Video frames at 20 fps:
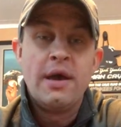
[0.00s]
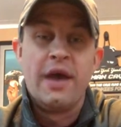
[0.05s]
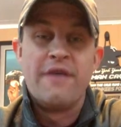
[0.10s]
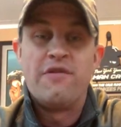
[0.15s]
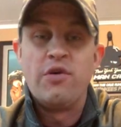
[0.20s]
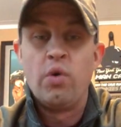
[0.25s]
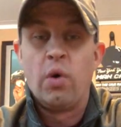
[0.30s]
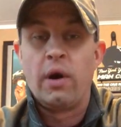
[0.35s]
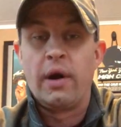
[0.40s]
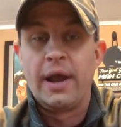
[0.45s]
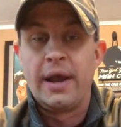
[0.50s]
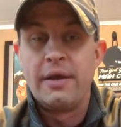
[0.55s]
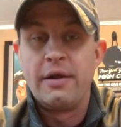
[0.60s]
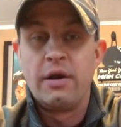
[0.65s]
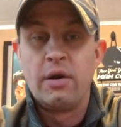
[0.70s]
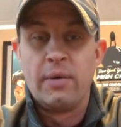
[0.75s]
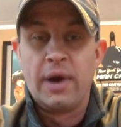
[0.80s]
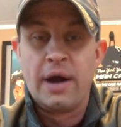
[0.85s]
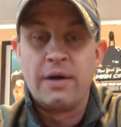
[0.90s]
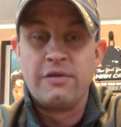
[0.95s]
If you are in
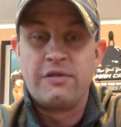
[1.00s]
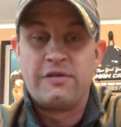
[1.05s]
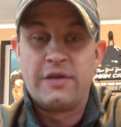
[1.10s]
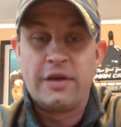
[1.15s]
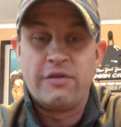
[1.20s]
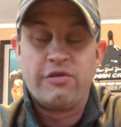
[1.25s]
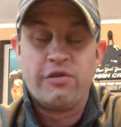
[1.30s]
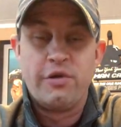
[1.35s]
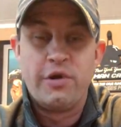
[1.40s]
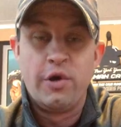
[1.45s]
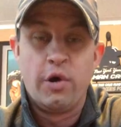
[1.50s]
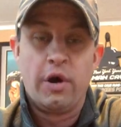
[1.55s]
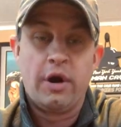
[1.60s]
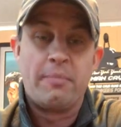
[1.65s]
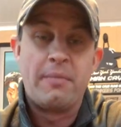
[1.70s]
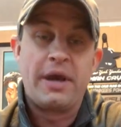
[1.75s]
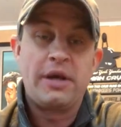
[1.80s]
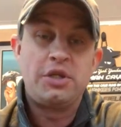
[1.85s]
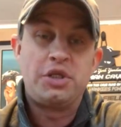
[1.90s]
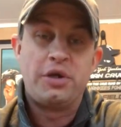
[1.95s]
and around Central New
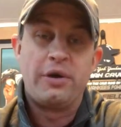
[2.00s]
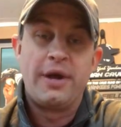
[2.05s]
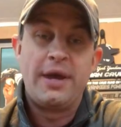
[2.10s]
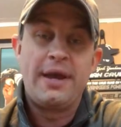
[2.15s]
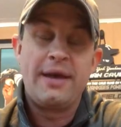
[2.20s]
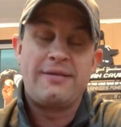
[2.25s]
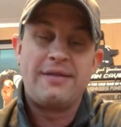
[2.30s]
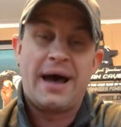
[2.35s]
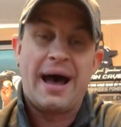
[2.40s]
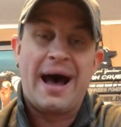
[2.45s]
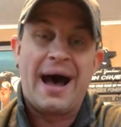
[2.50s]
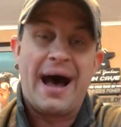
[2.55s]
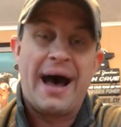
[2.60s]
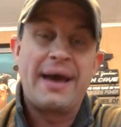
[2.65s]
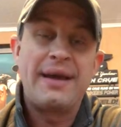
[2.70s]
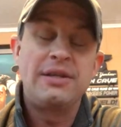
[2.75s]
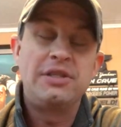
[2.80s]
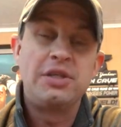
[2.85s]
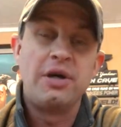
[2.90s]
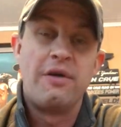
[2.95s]
York, make sure you get to
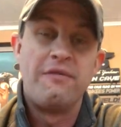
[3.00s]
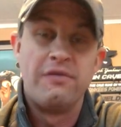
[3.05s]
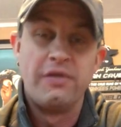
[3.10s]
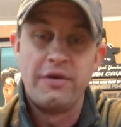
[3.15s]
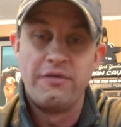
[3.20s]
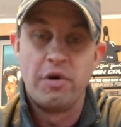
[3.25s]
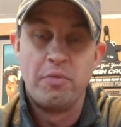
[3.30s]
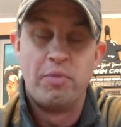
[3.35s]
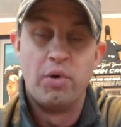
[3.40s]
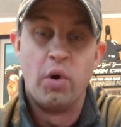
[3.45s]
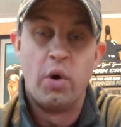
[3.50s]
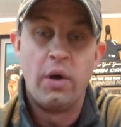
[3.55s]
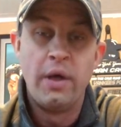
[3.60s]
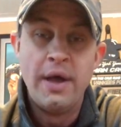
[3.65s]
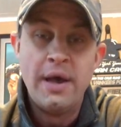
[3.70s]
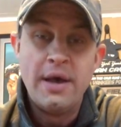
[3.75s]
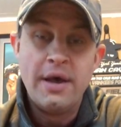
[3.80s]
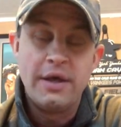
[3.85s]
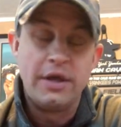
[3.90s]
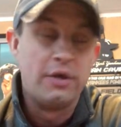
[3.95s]
Heid's of Liverpool.